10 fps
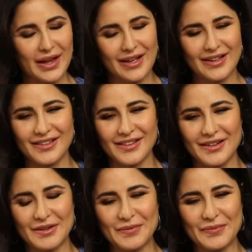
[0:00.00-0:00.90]
And
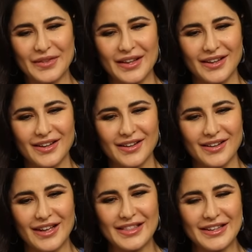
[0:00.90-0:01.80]

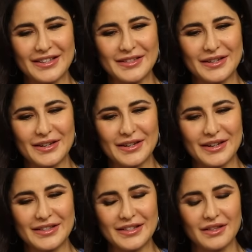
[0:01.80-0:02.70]
I think it's a
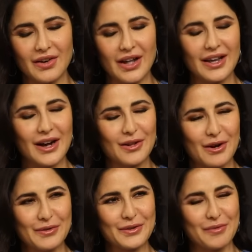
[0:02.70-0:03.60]
Diwali I'll
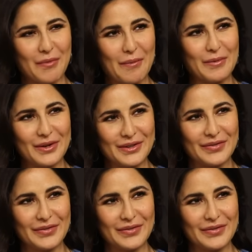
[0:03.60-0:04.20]
always remember.